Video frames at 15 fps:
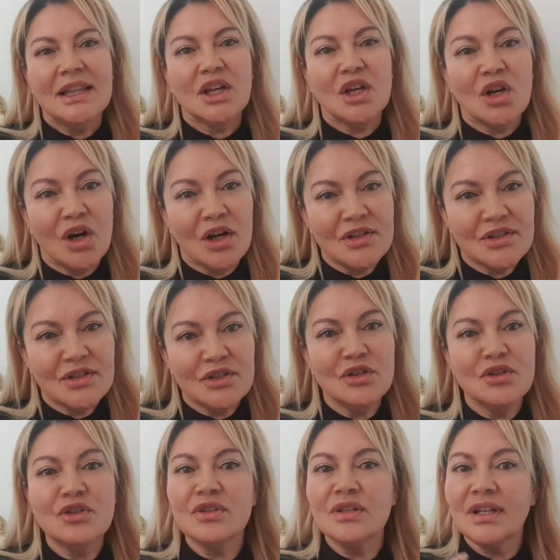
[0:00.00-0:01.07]
the
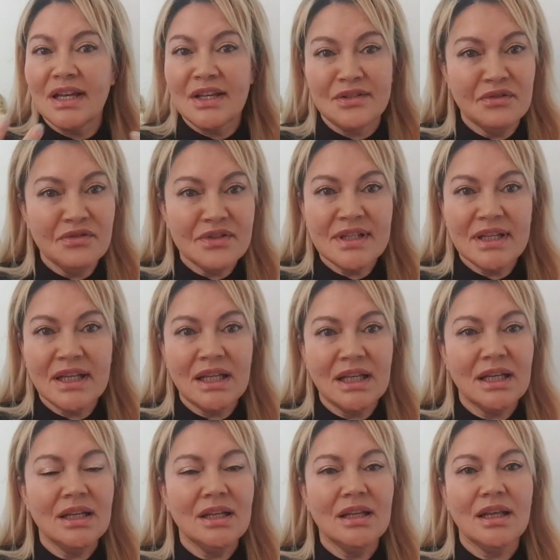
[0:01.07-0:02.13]
Constitution, as you've
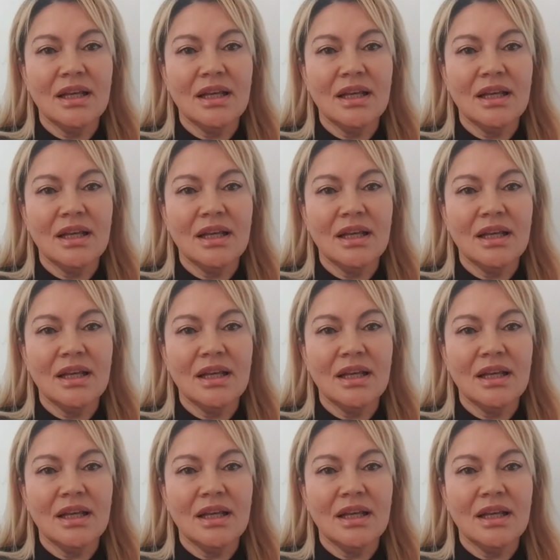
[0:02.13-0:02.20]
seen,